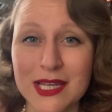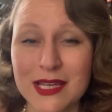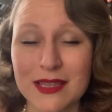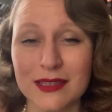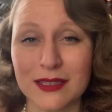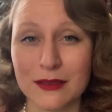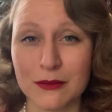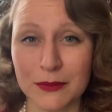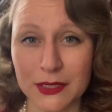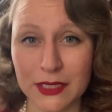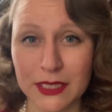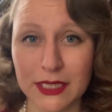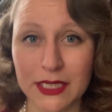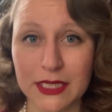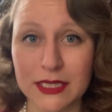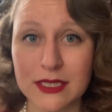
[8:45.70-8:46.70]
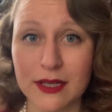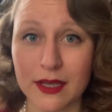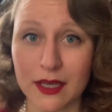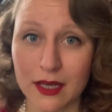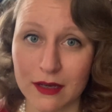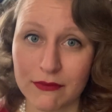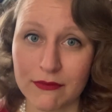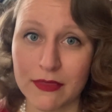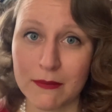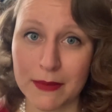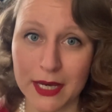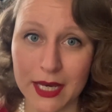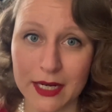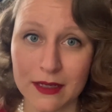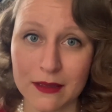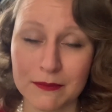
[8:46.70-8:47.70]
the ability to cuff the
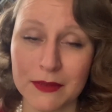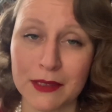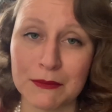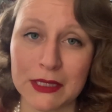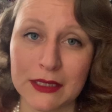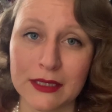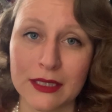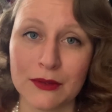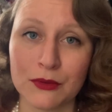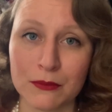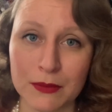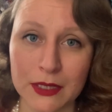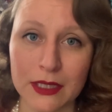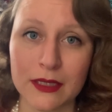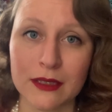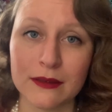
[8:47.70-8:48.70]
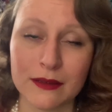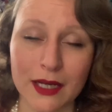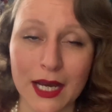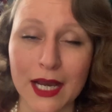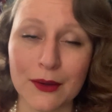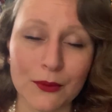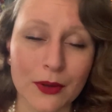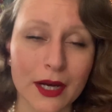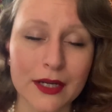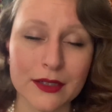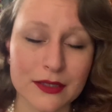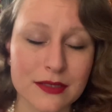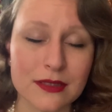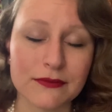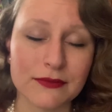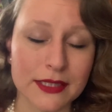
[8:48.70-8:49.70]
bottom. I mean, they would be high
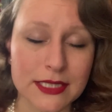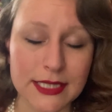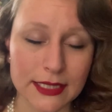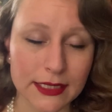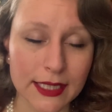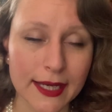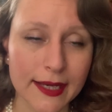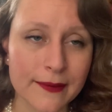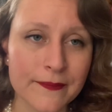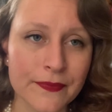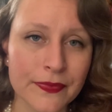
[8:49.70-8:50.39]
waters if I did that.